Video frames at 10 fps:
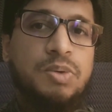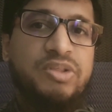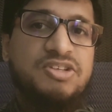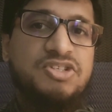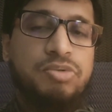
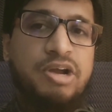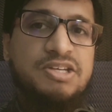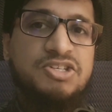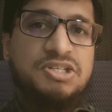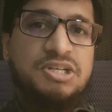with this
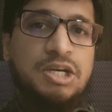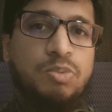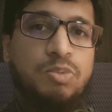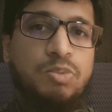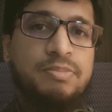grace
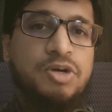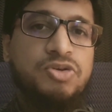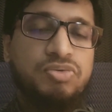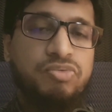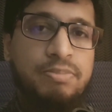in one of the
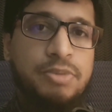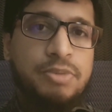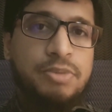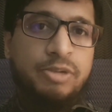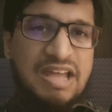most
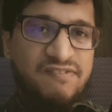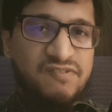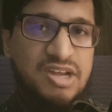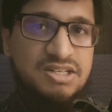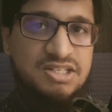remarkable
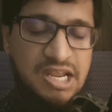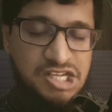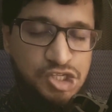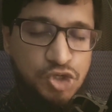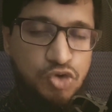events
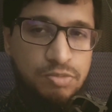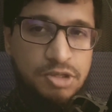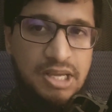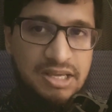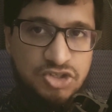in
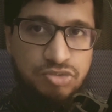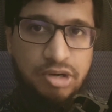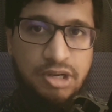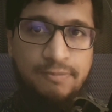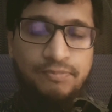human
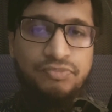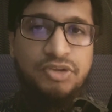history.